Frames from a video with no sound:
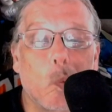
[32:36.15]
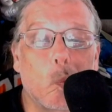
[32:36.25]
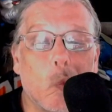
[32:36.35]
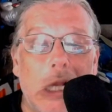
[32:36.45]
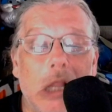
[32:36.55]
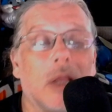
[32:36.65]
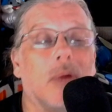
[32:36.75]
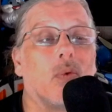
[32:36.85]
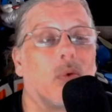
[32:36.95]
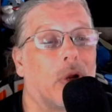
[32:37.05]

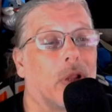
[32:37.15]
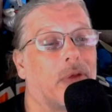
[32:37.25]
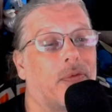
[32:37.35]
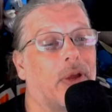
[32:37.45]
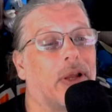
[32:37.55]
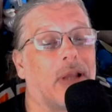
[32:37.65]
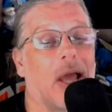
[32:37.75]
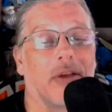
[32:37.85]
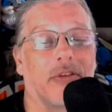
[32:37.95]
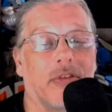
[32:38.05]
Really, really
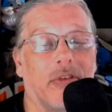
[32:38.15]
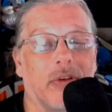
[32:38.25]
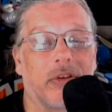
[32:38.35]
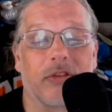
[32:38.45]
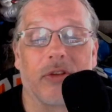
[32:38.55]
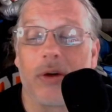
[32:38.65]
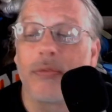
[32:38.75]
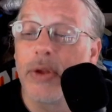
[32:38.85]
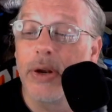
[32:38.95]
fantastic stuff.